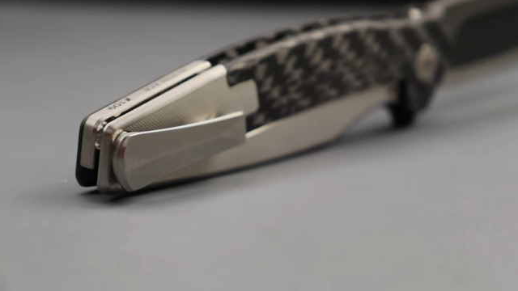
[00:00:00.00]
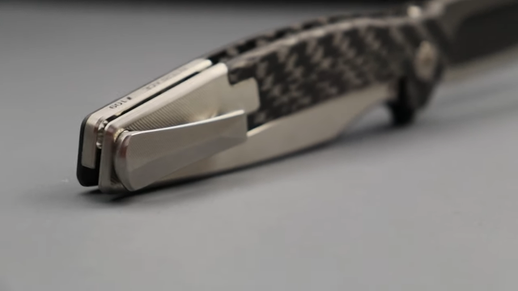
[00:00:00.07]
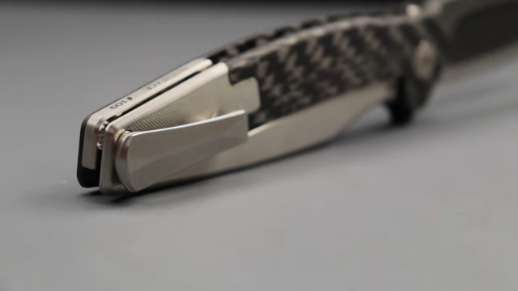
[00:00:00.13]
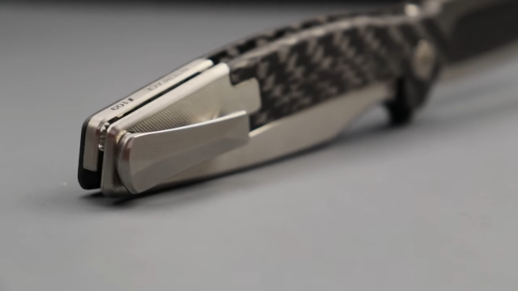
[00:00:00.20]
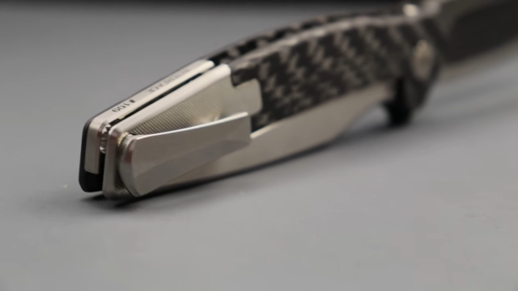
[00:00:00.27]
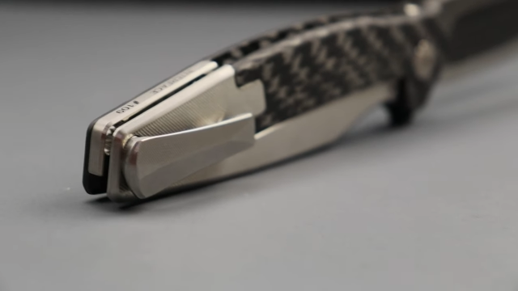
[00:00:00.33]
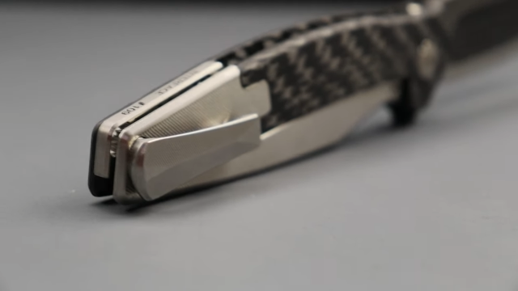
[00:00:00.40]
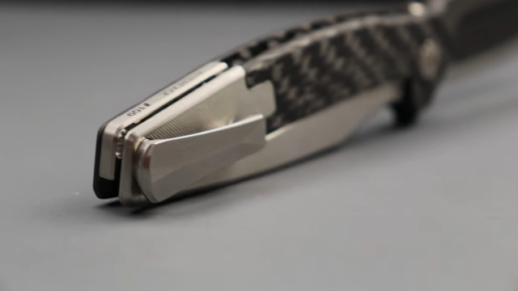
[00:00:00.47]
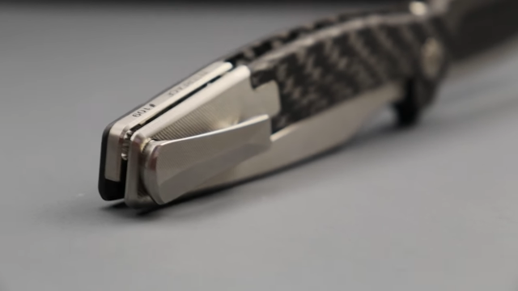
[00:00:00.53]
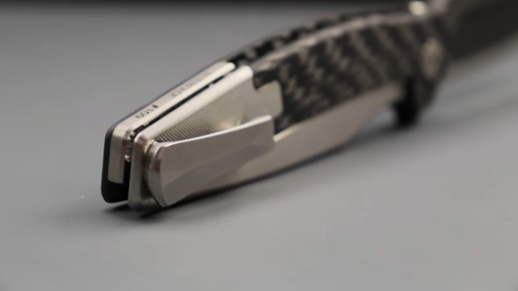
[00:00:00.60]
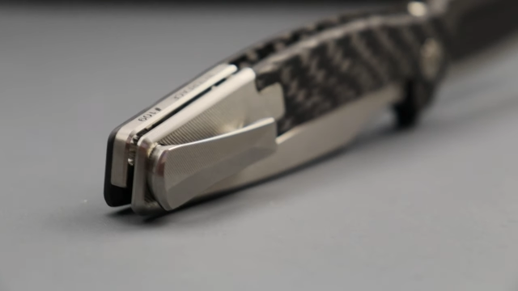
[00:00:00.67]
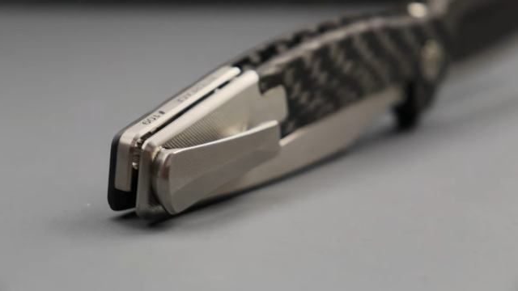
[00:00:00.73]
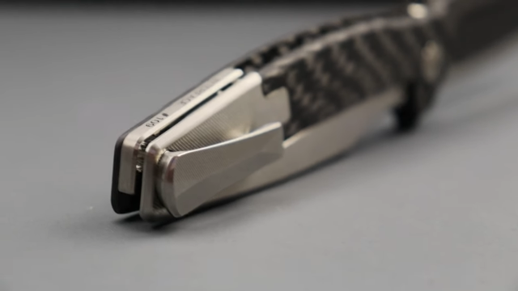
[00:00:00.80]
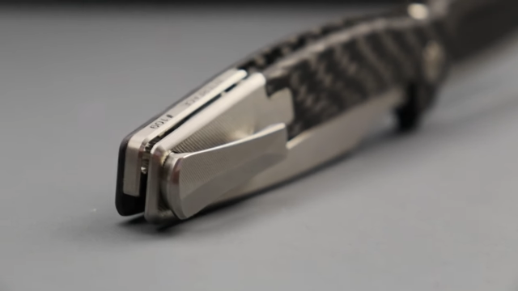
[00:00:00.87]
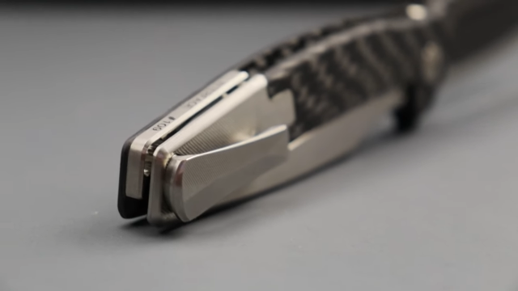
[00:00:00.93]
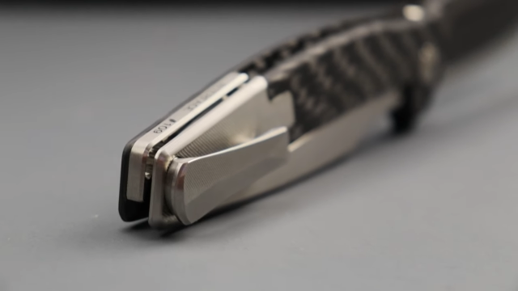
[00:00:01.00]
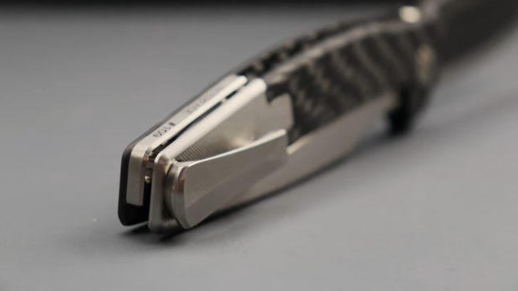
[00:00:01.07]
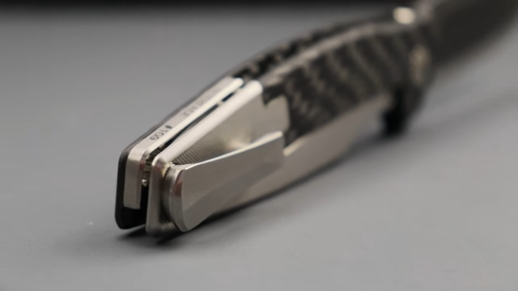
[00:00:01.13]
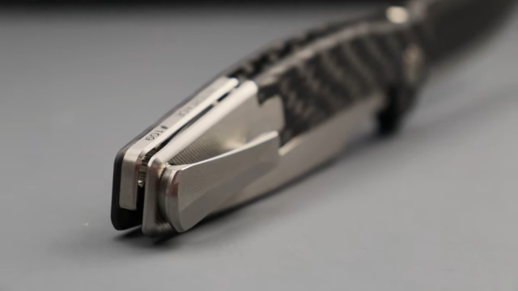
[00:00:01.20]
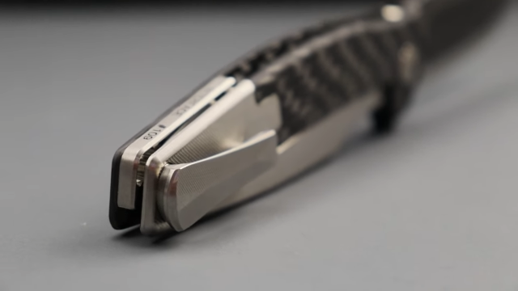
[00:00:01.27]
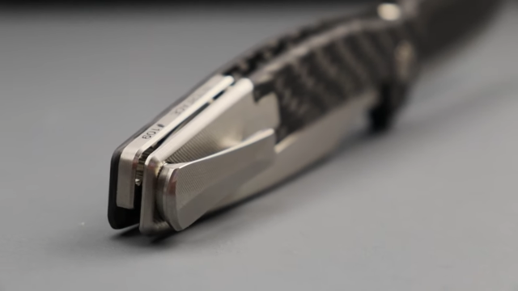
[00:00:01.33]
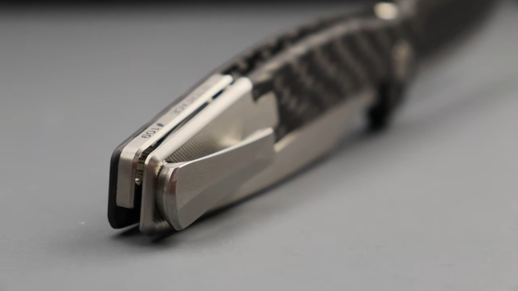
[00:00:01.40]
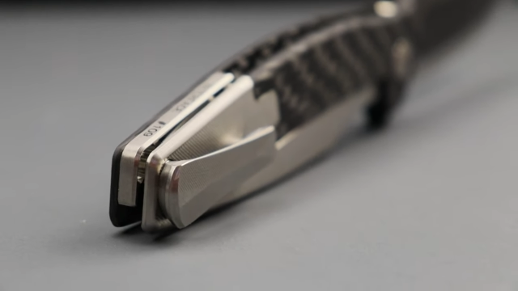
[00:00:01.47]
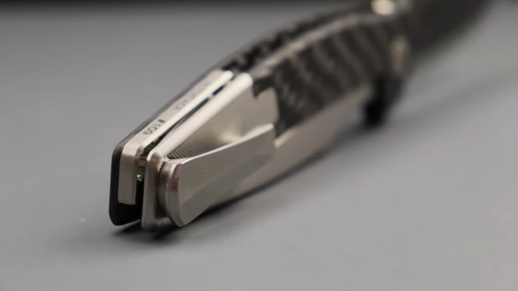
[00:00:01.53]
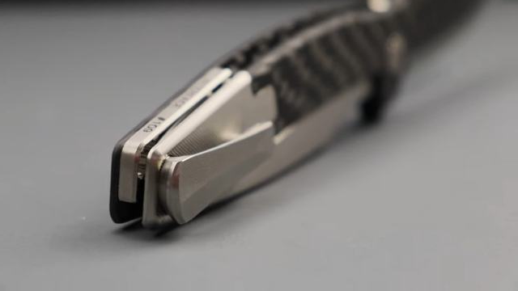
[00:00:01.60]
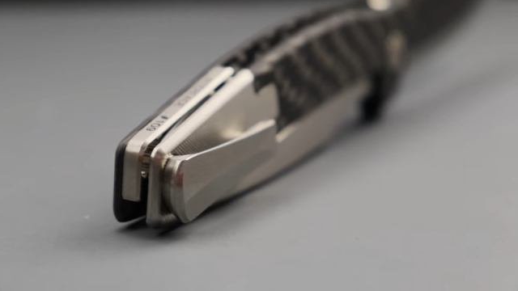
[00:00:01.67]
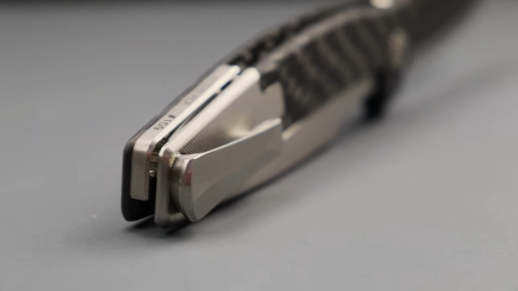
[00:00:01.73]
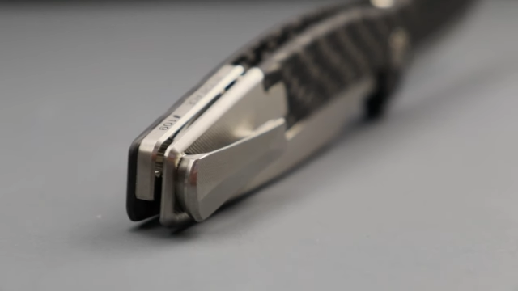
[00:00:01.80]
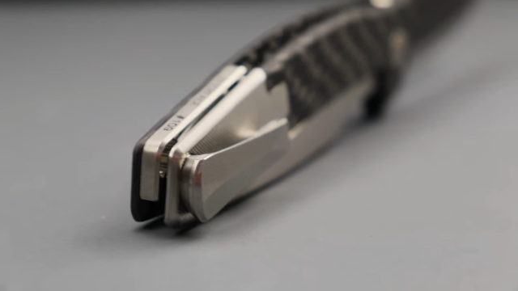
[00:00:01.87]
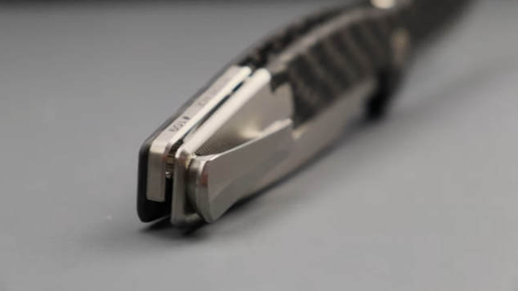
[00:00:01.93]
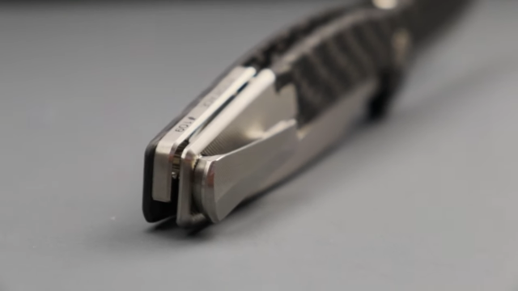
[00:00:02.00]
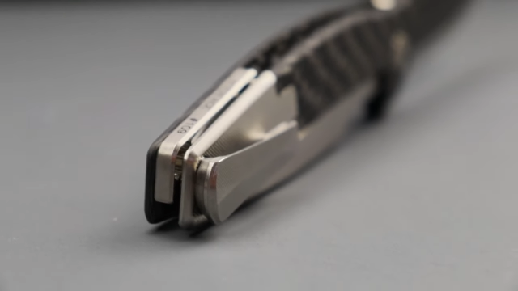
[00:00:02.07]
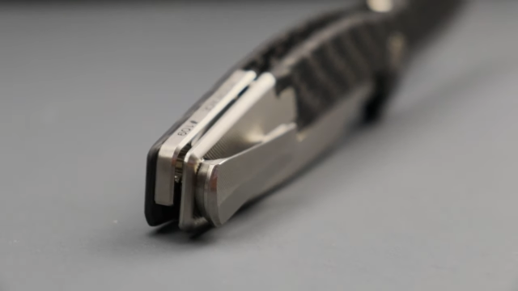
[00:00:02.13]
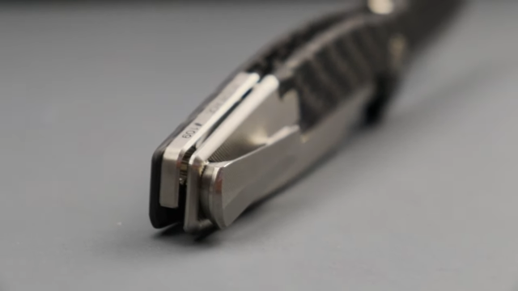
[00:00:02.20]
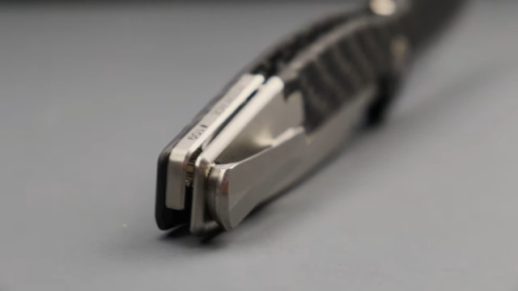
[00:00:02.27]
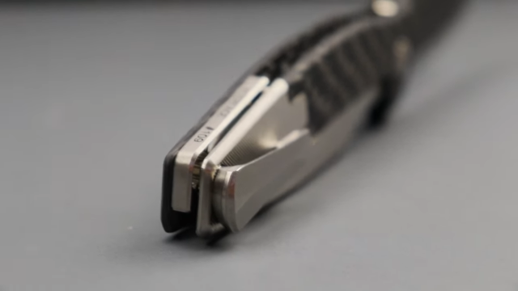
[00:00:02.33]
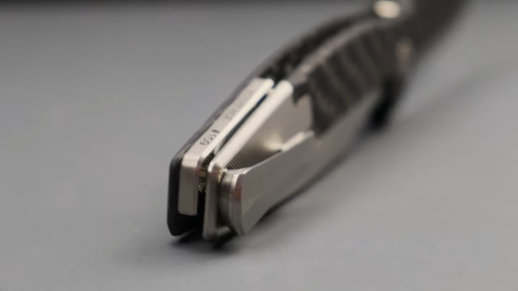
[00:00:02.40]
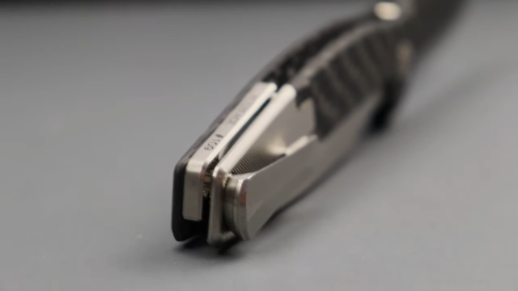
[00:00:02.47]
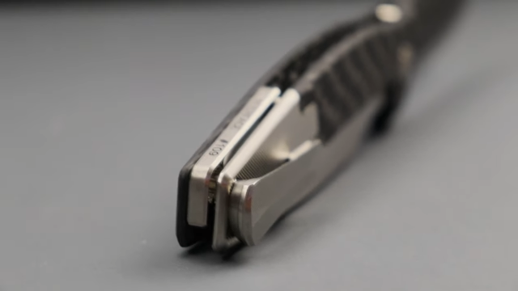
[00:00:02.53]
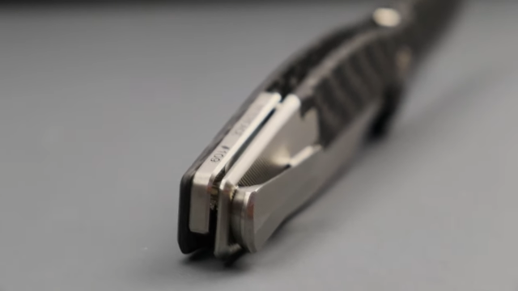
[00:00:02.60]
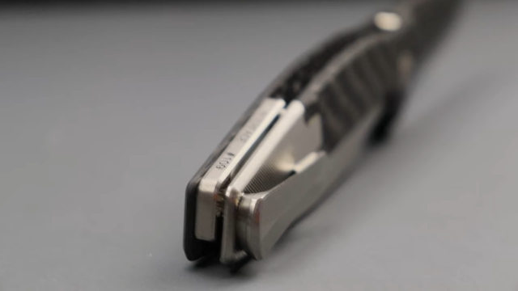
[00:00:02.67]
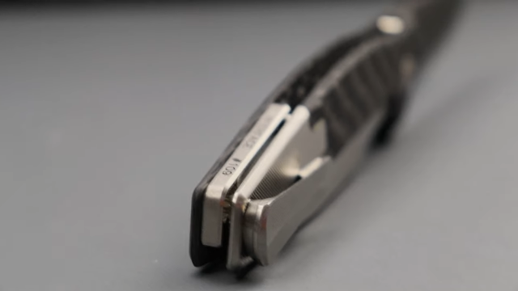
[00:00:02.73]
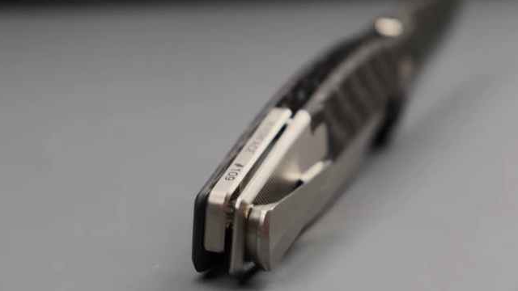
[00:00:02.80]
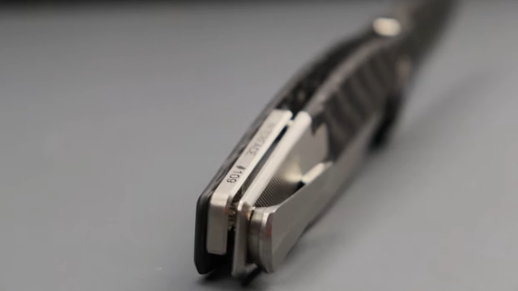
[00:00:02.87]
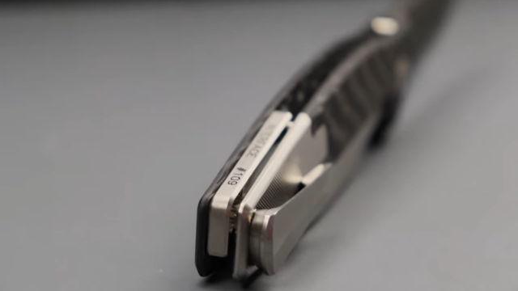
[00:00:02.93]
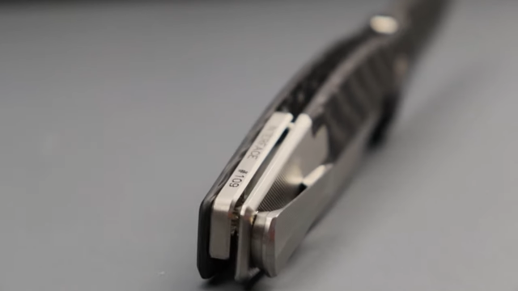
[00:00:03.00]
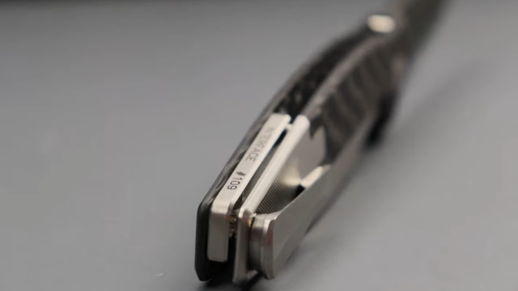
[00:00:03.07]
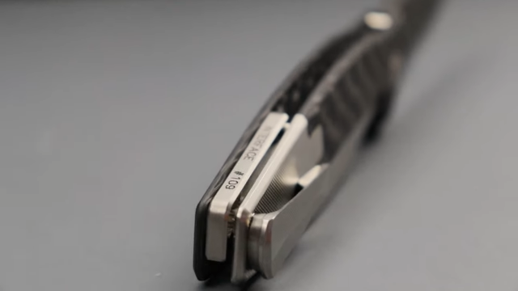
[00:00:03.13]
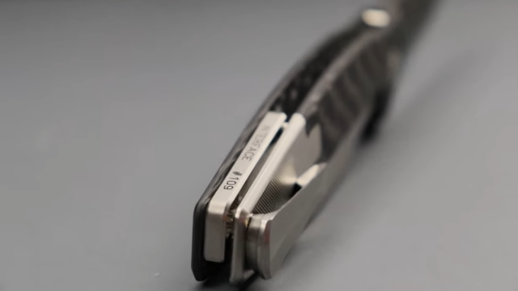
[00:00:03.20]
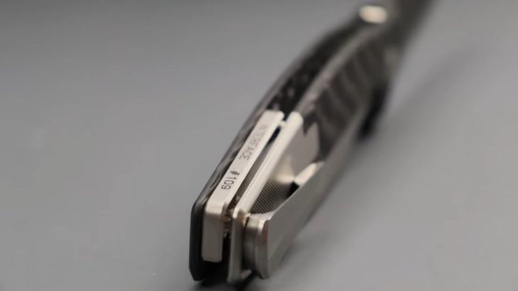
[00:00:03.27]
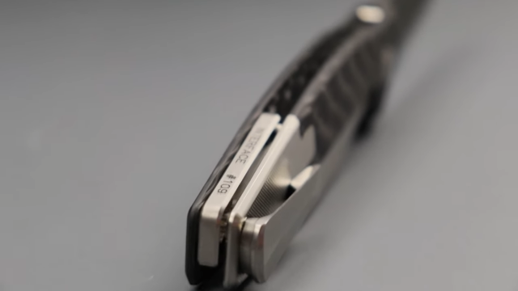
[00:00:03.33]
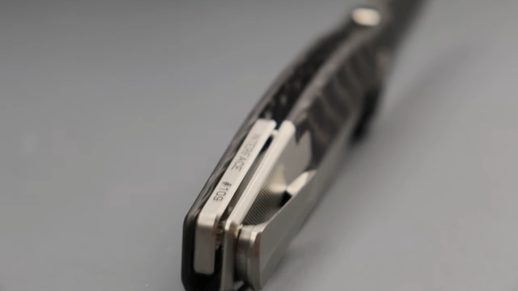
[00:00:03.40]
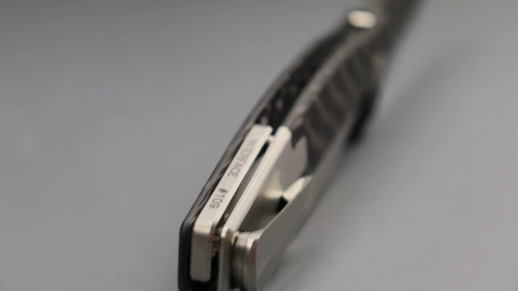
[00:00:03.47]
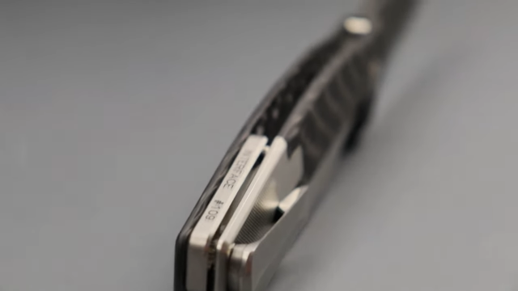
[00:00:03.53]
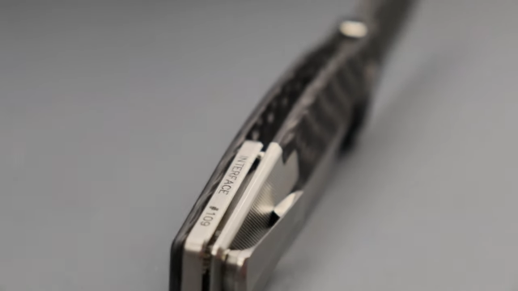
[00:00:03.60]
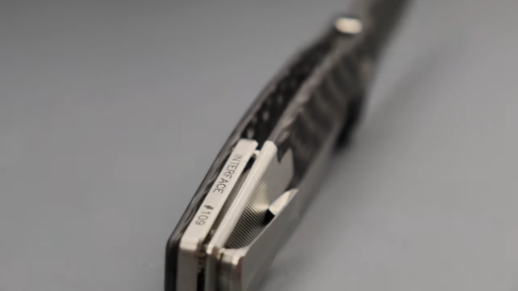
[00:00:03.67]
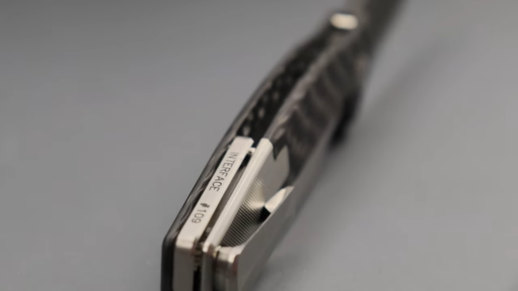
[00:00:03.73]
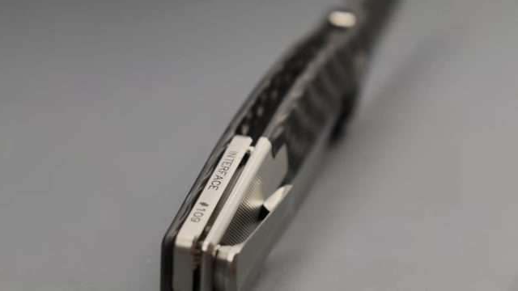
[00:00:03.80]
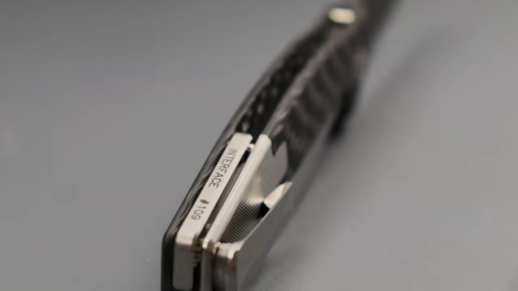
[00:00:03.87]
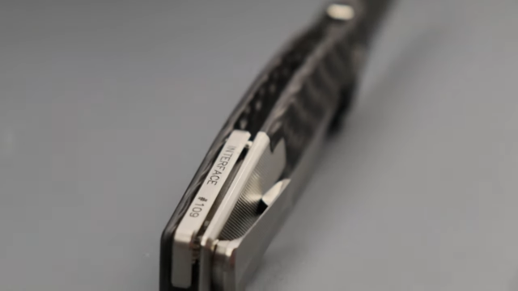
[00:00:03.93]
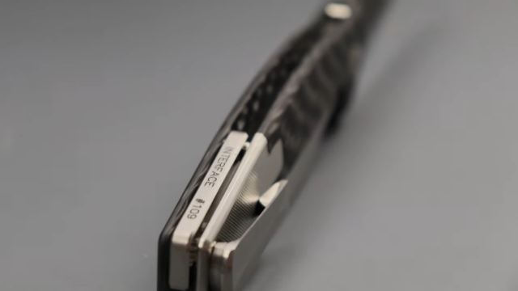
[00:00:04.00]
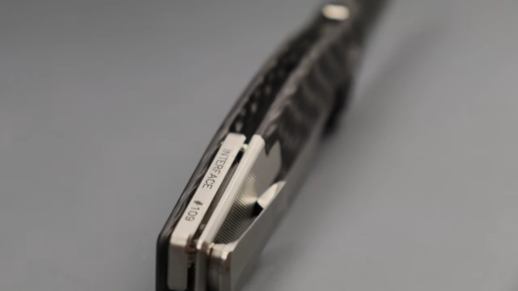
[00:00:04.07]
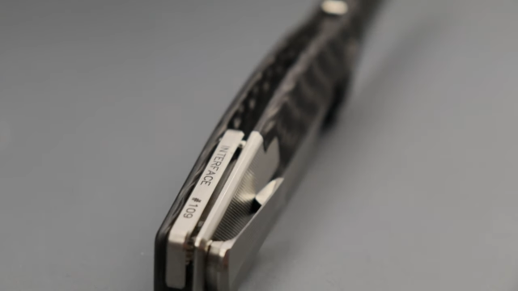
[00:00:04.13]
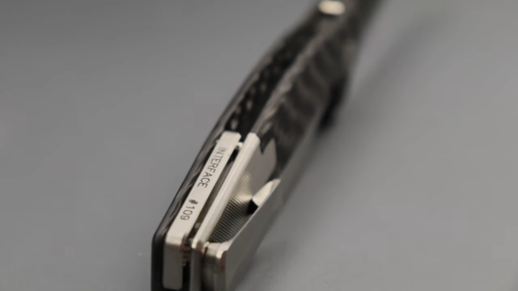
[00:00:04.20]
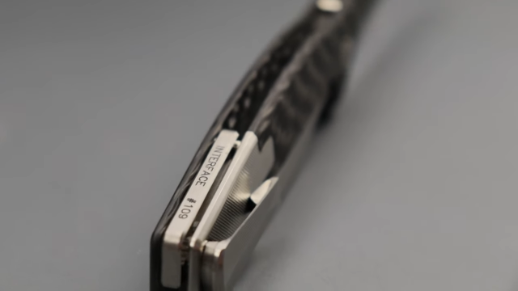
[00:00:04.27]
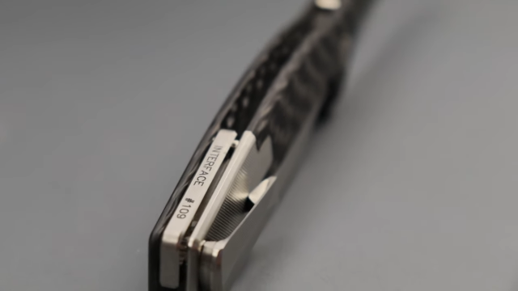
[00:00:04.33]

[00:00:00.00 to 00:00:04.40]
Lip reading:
(no speaker visible)